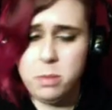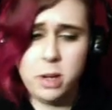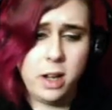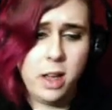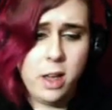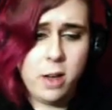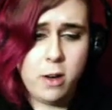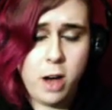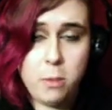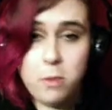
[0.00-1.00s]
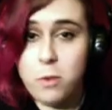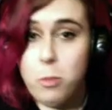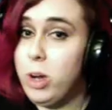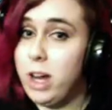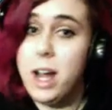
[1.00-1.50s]
But um, from
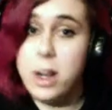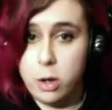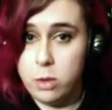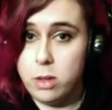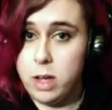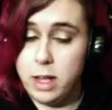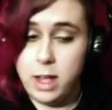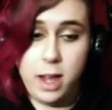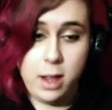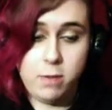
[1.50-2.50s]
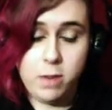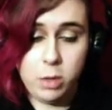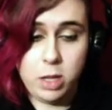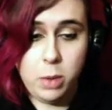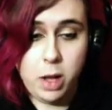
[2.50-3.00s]
what I know, it it fit
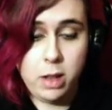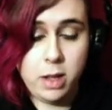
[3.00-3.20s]
really well.